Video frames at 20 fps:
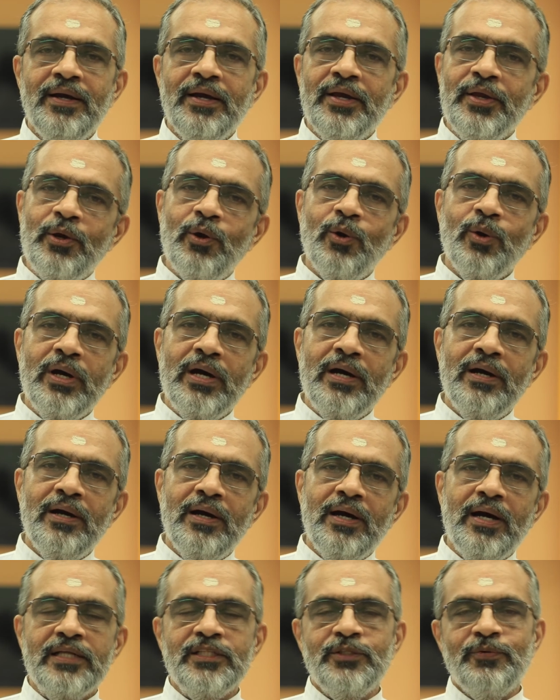Yoga,
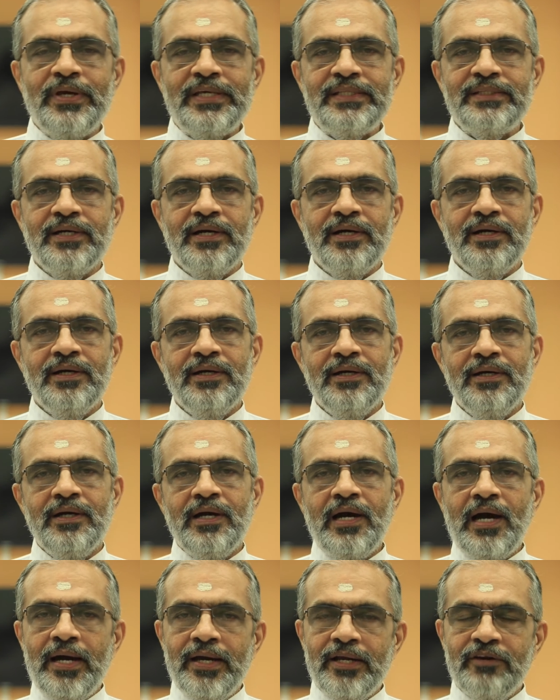Advaita,
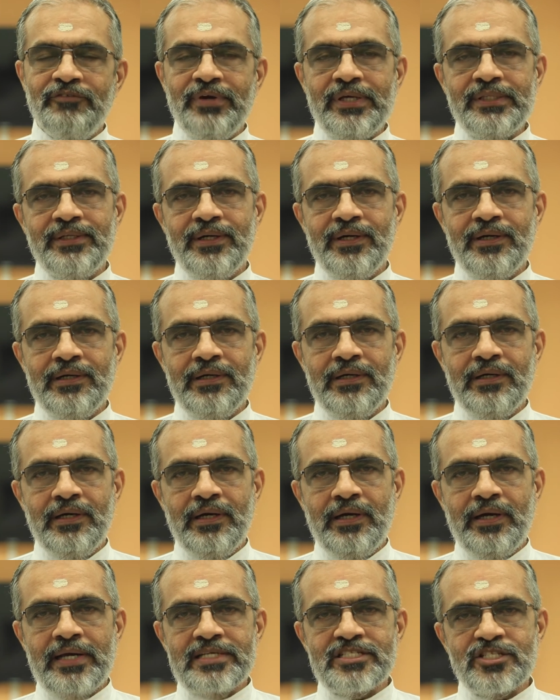Ayurveda,
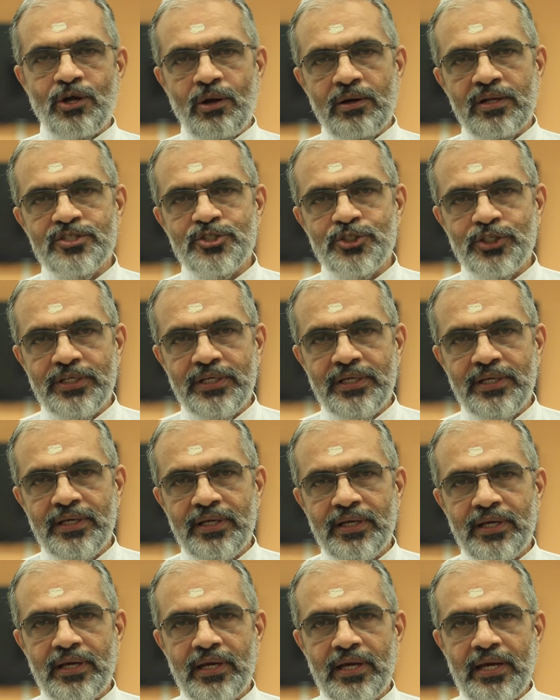astrology,
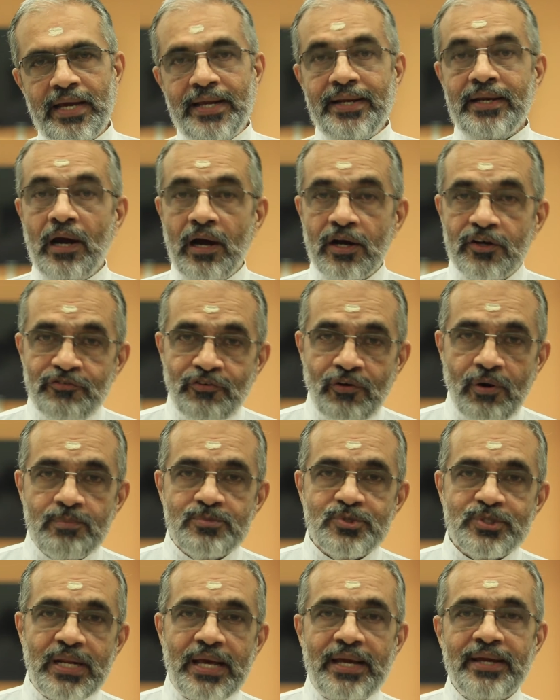and art
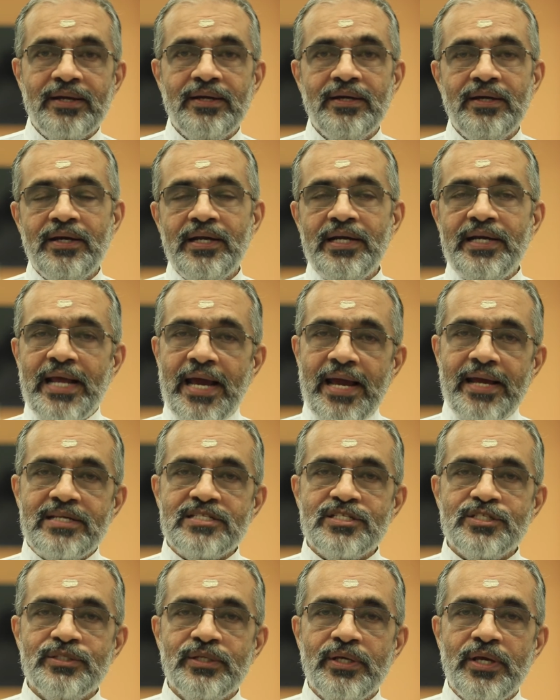forms like
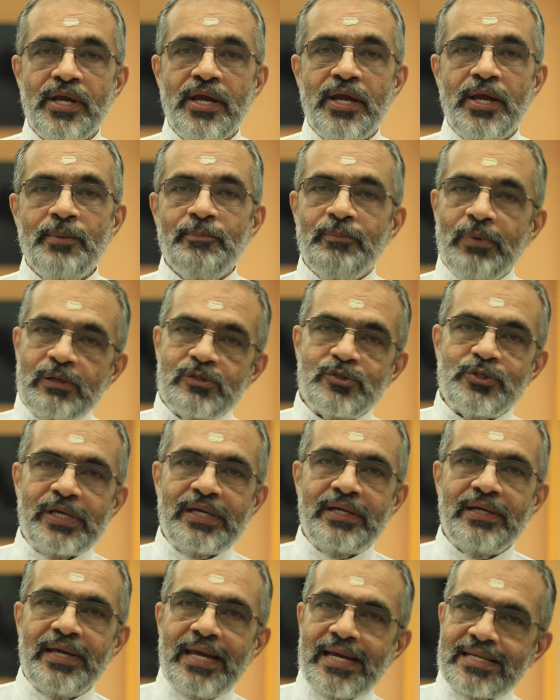dance,
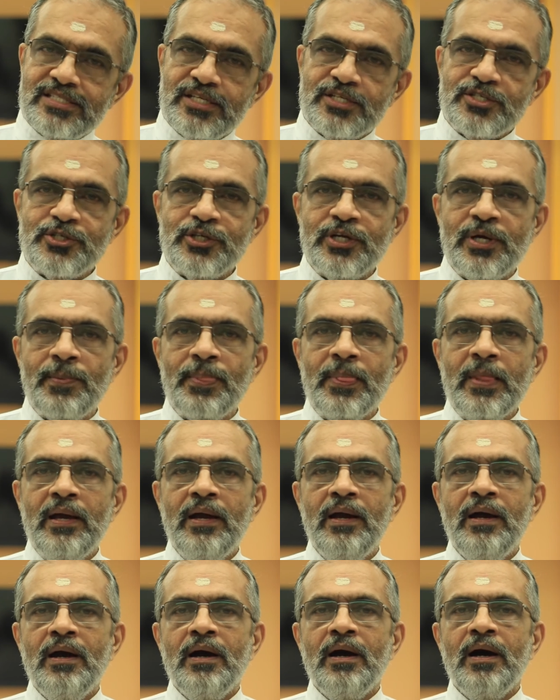music, etc.
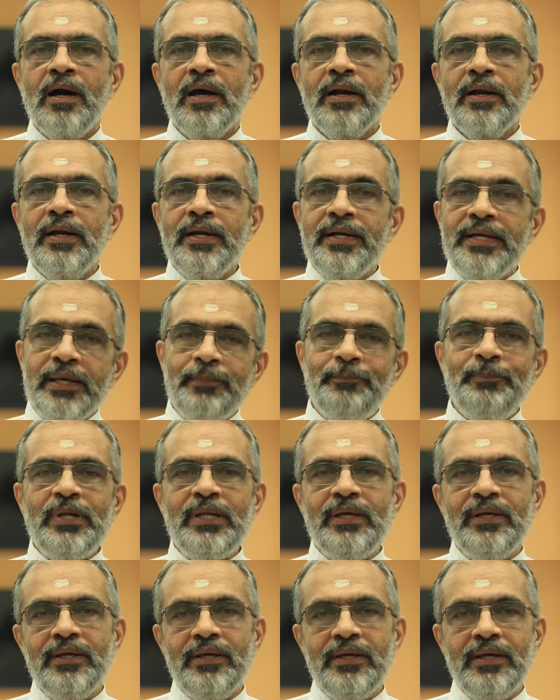are
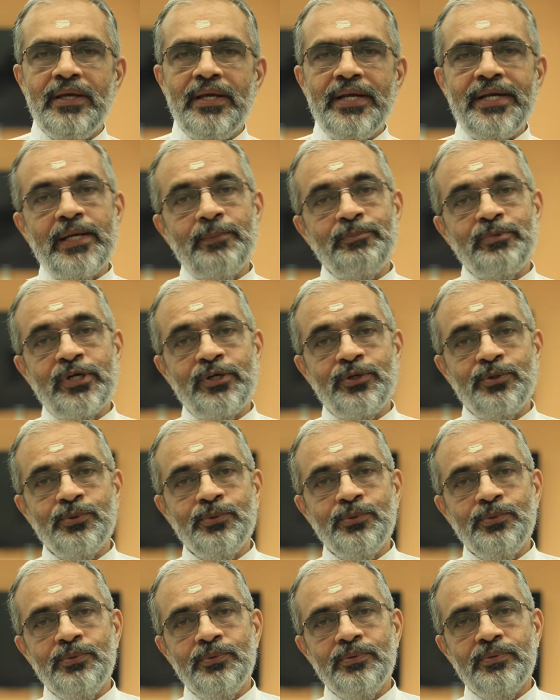deeply indebted
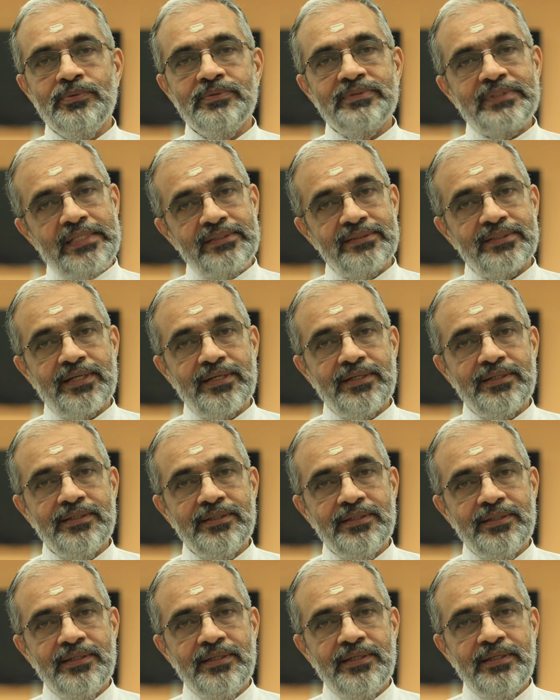to Tantra.
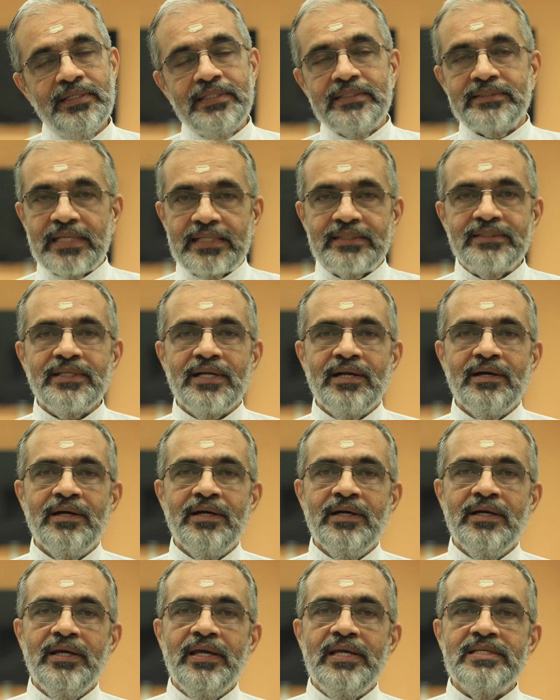
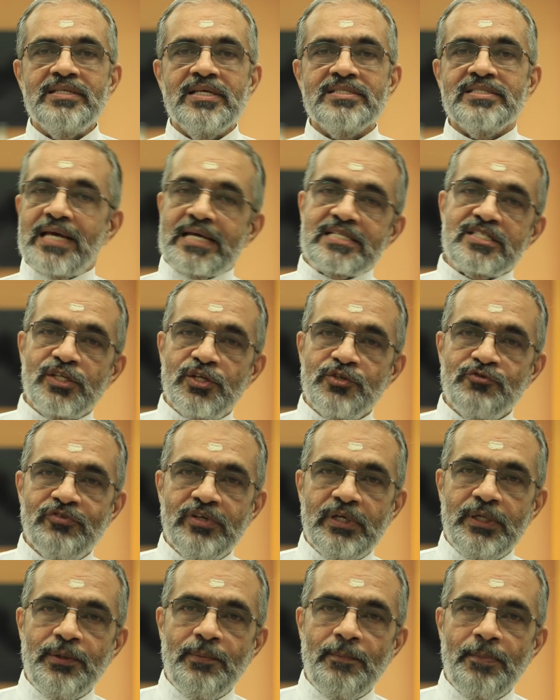Tantra is a Sanskrit
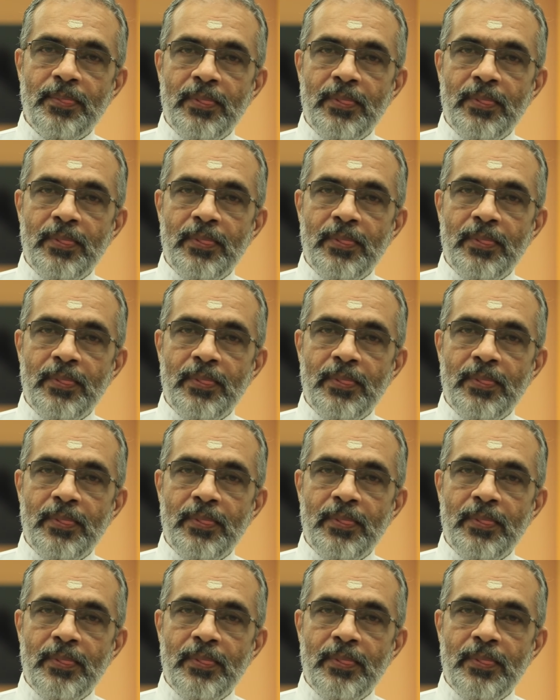word.